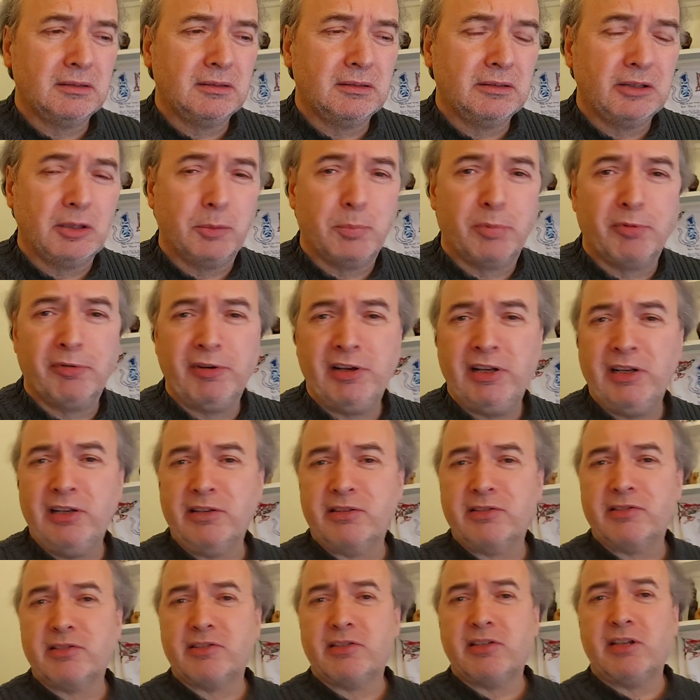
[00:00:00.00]
The
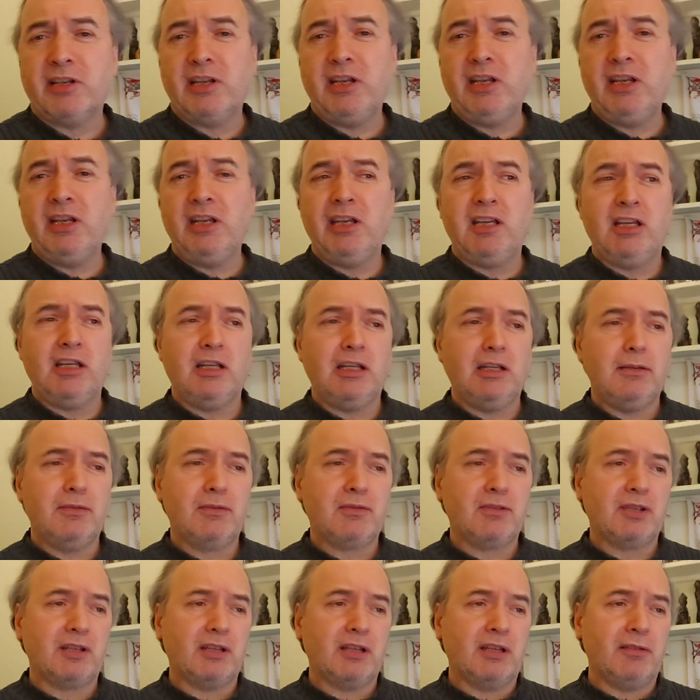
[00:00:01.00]
priest, he
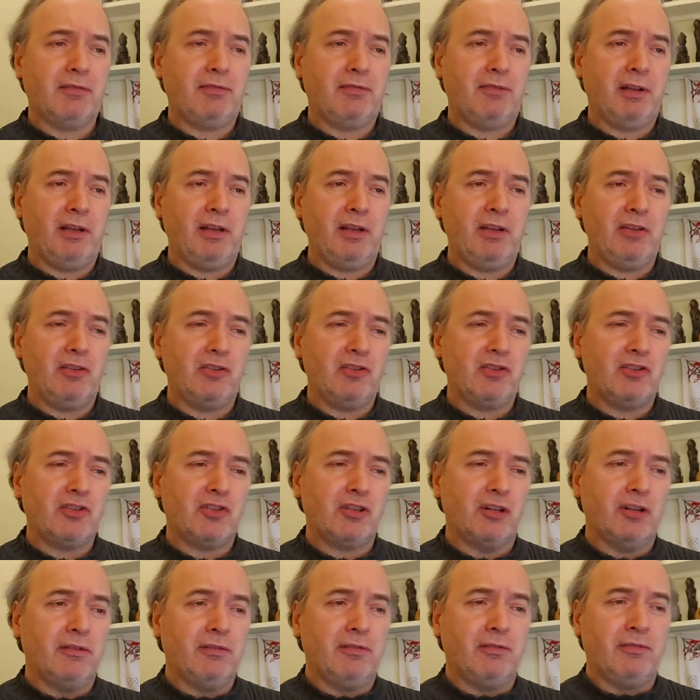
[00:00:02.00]
gives a flinch
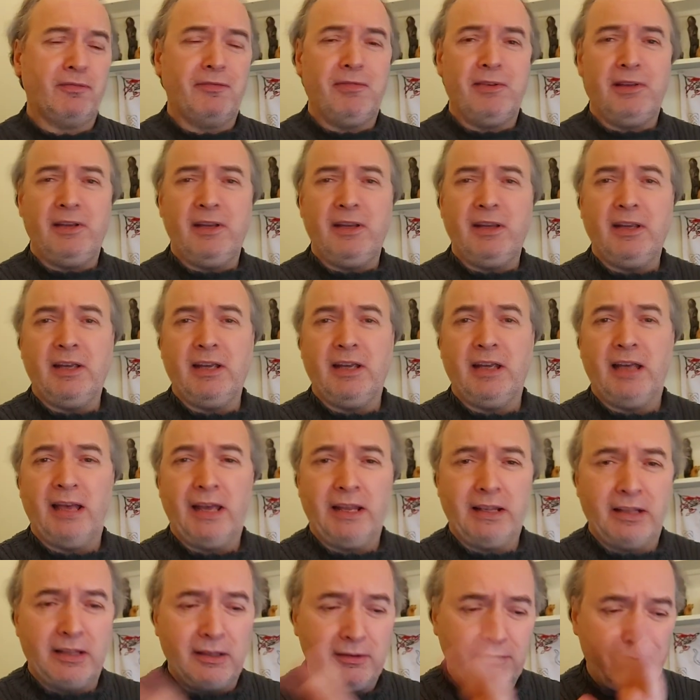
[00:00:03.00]
of fear
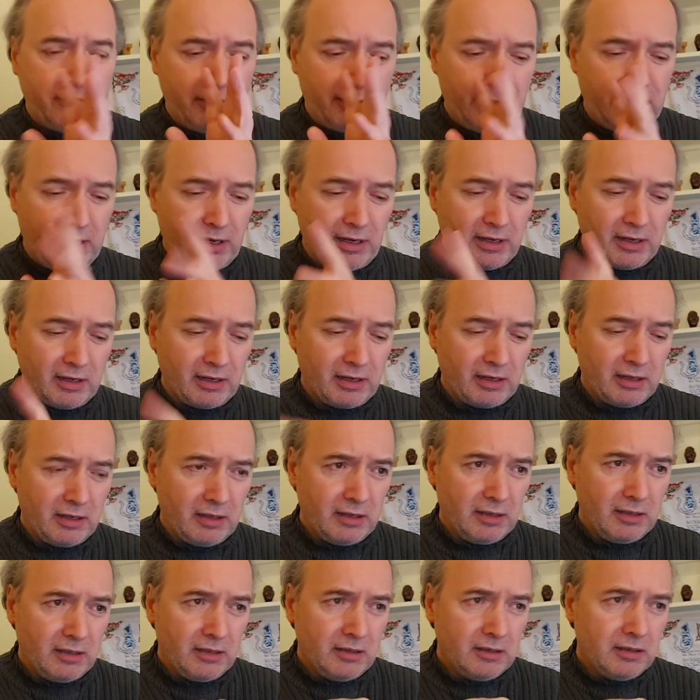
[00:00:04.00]
and the flick
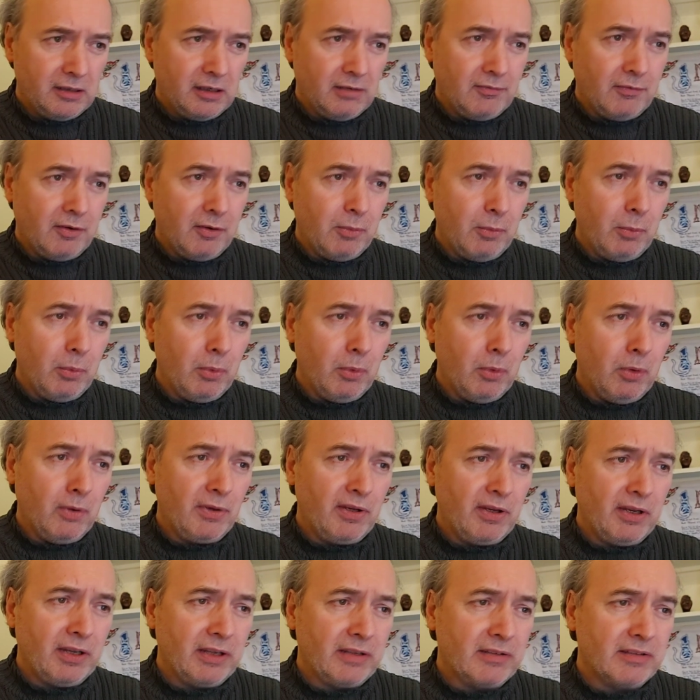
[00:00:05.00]
of a
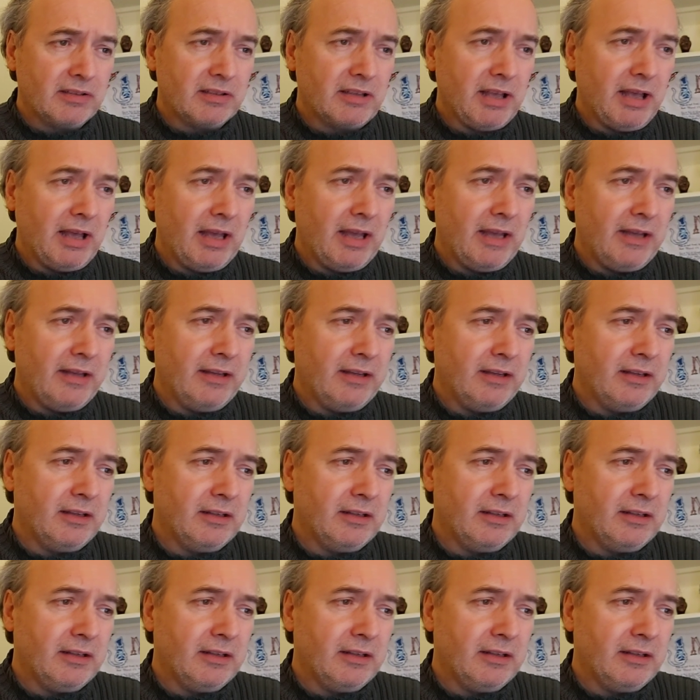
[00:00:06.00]
warding sign.